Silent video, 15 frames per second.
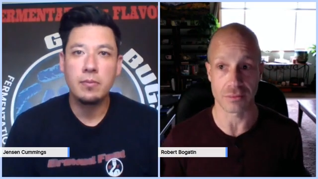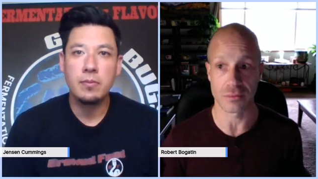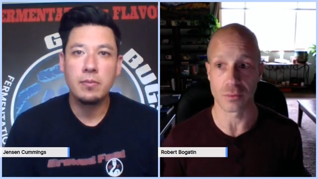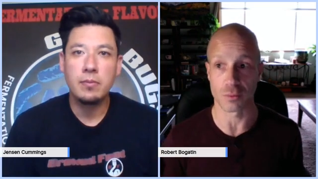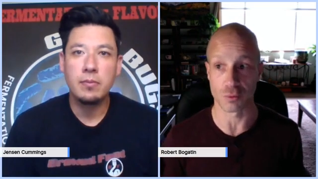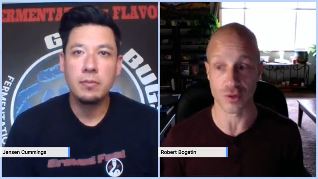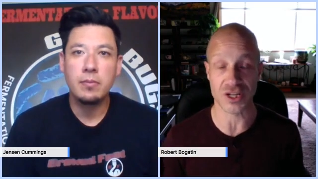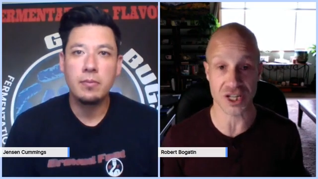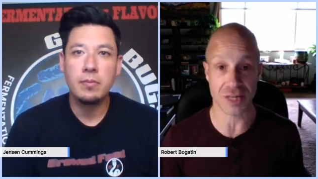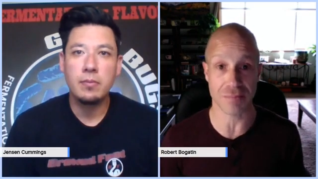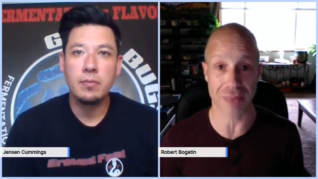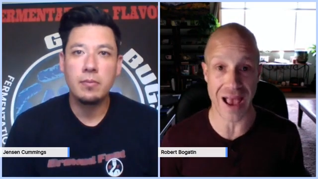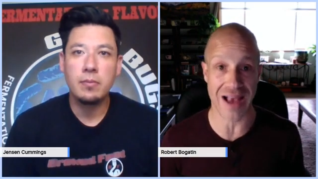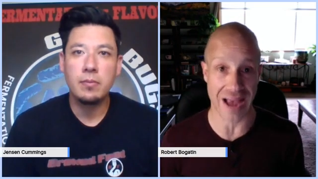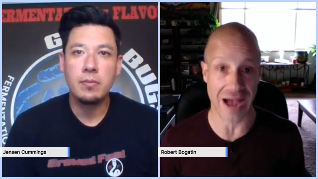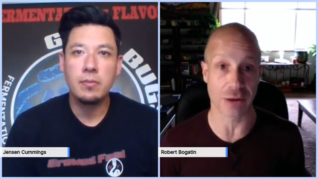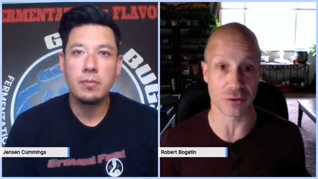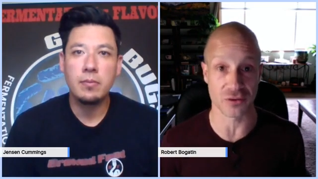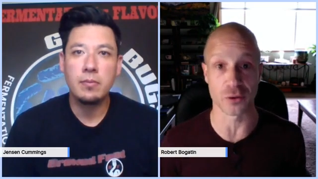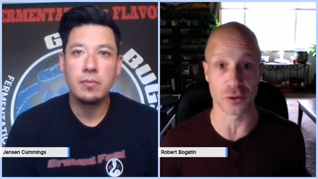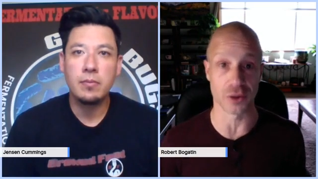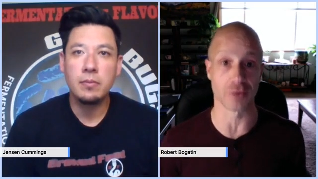Speaker 1: reaching back out to
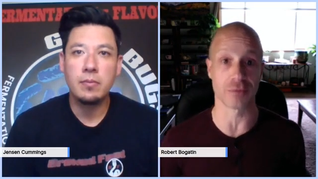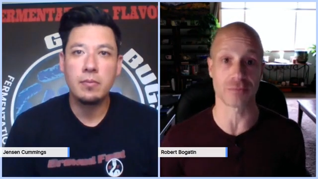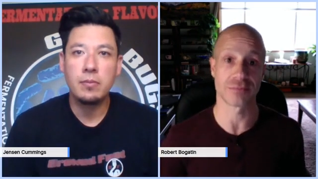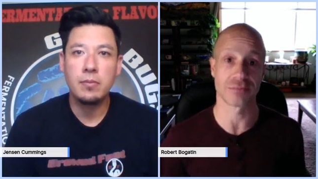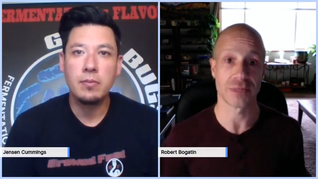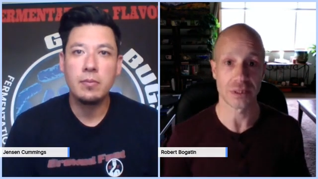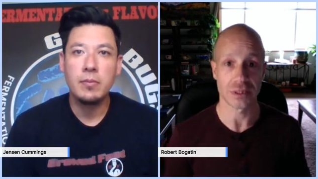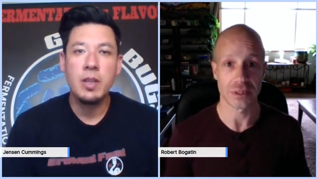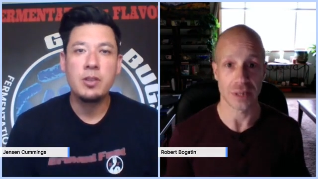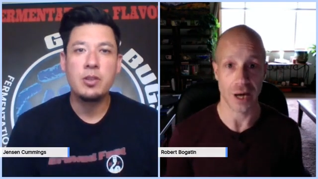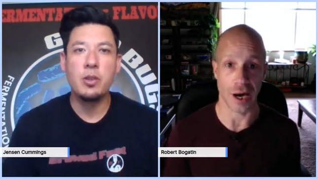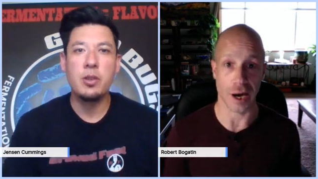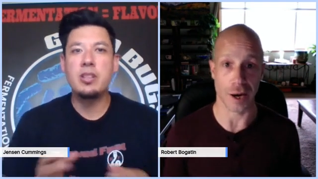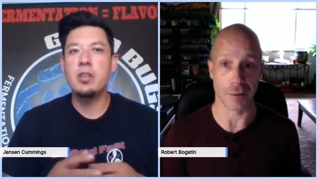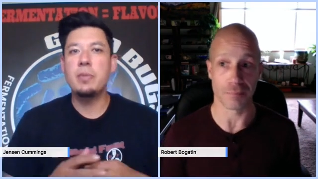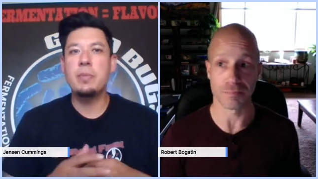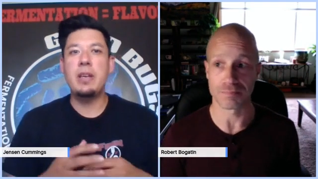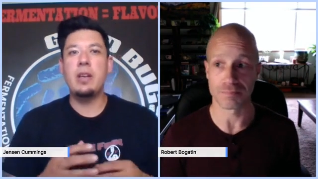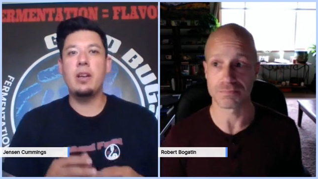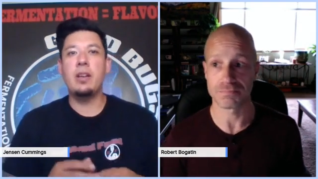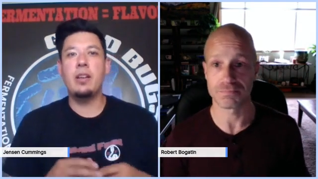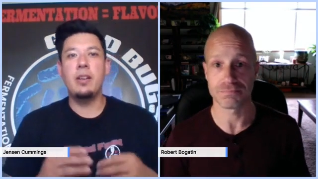you.
Speaker 2: So this will
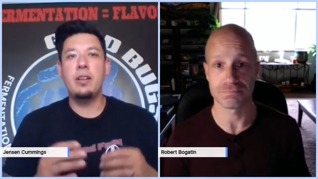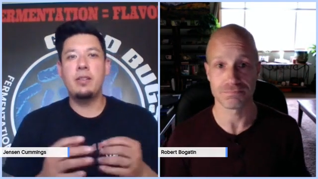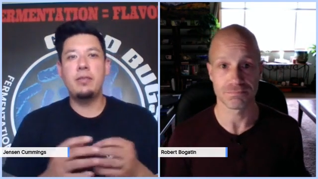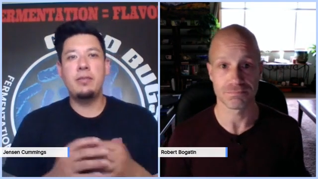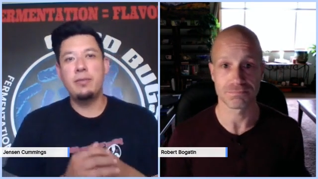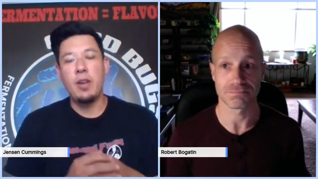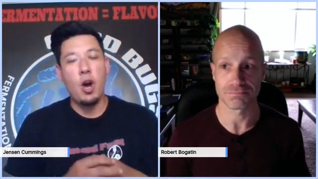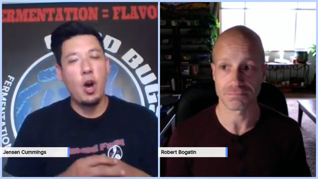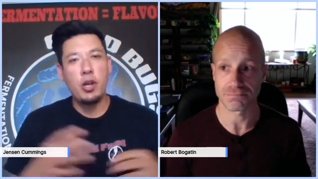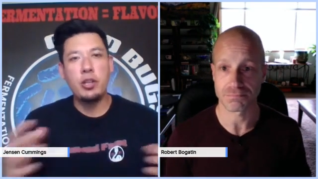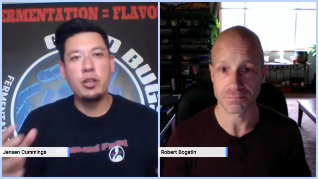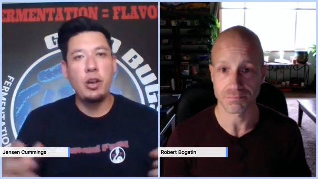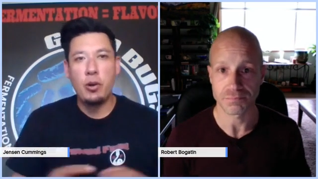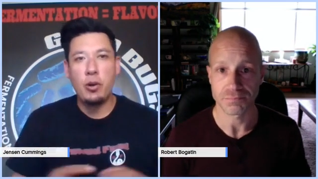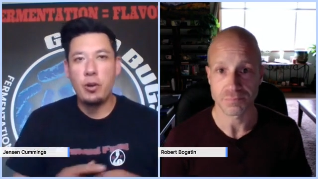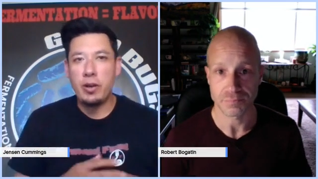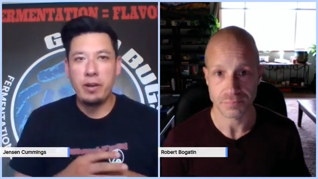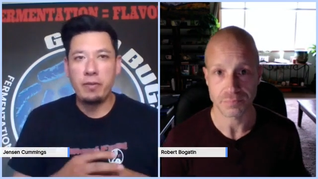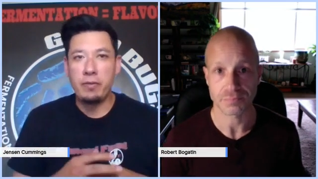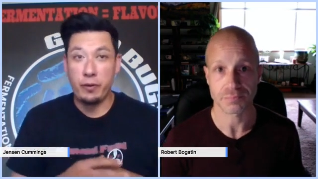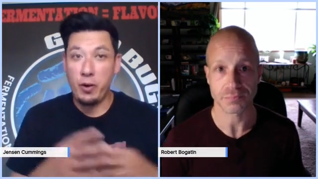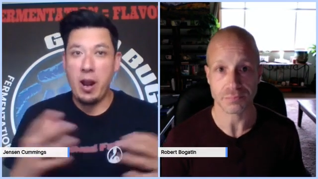be an
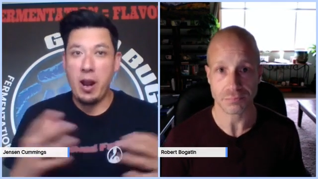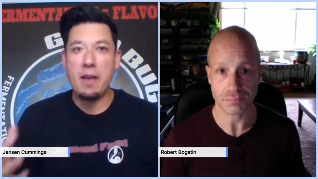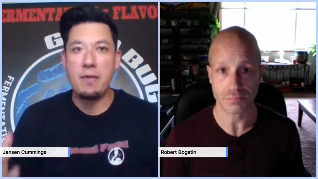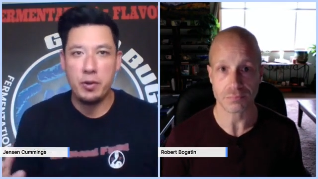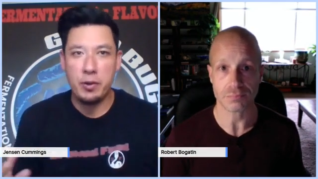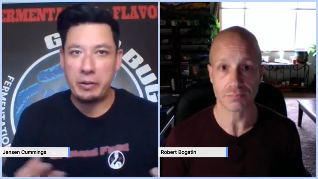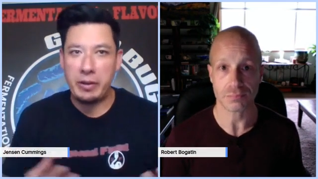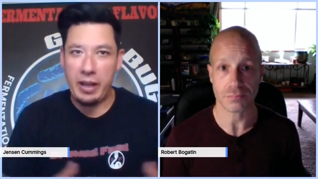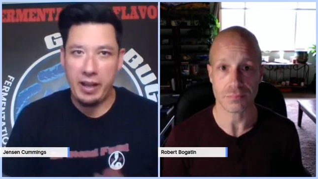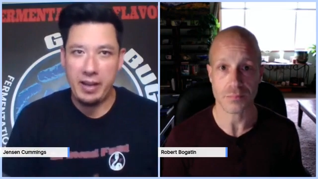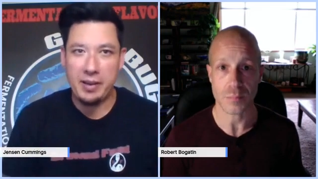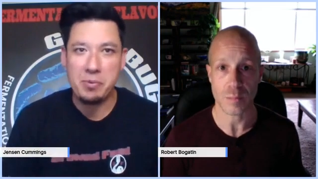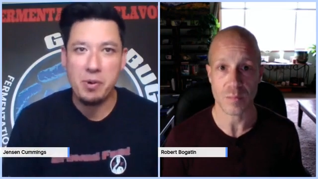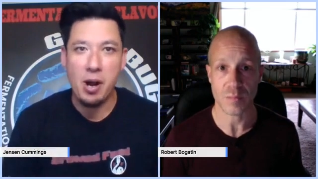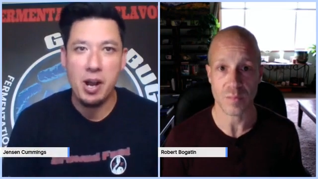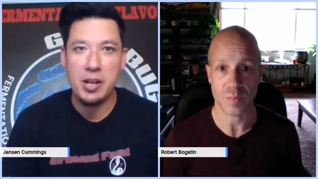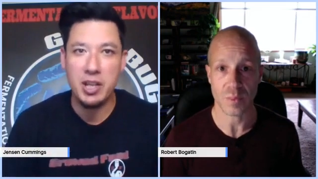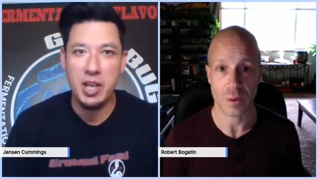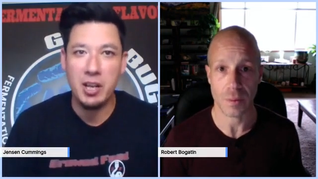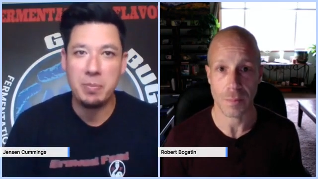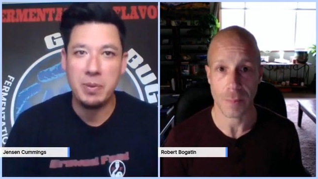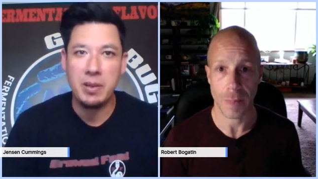ongoing forever kind of
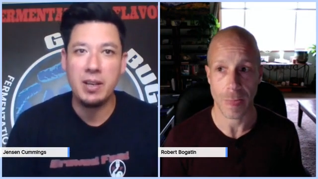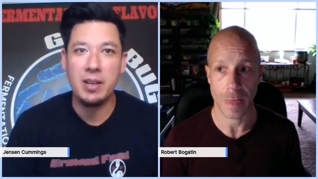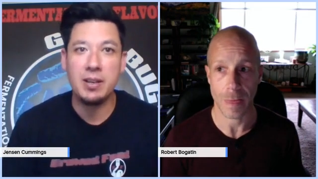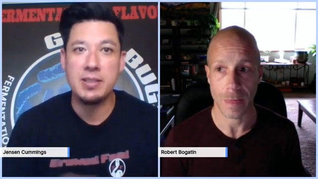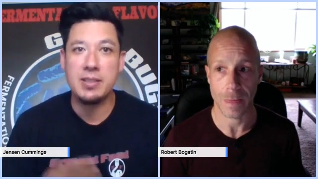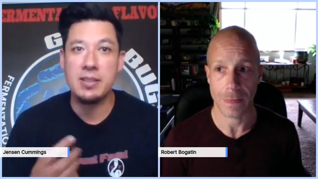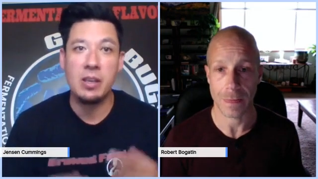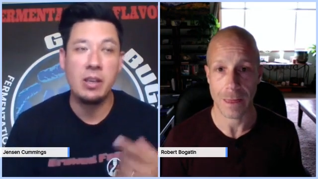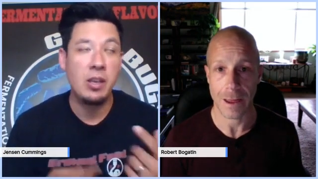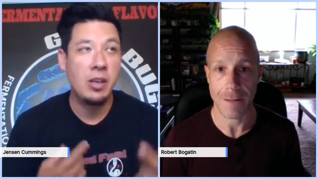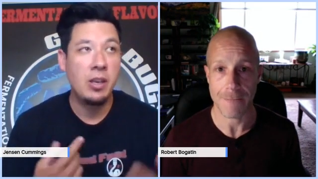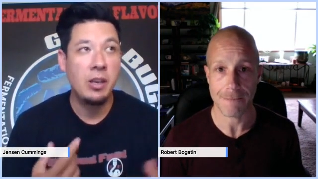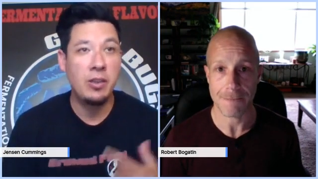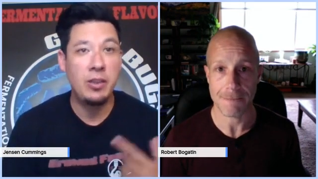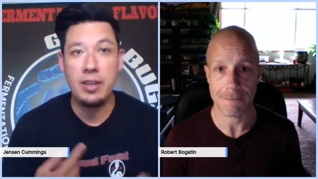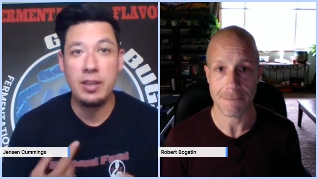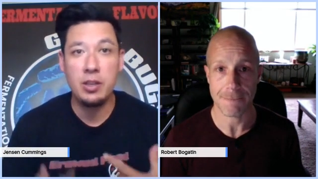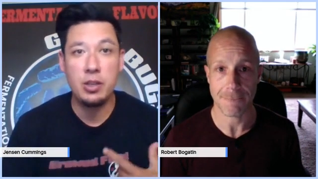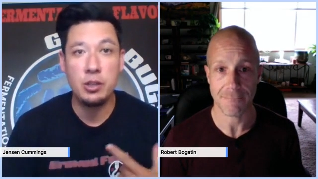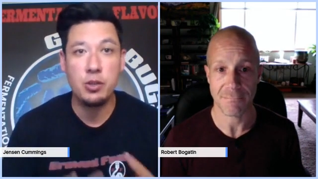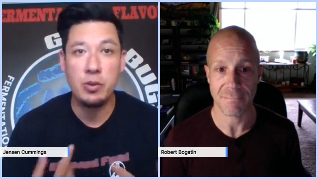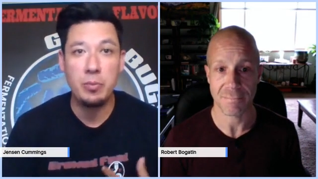project, because the
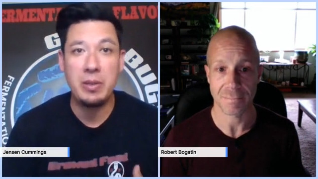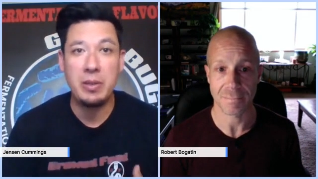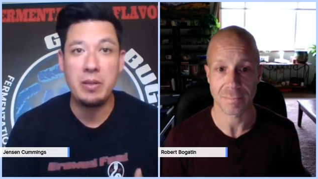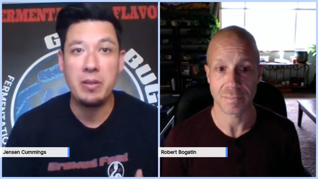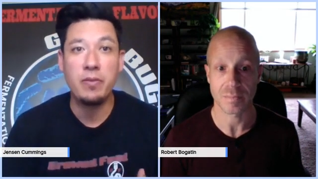industry will be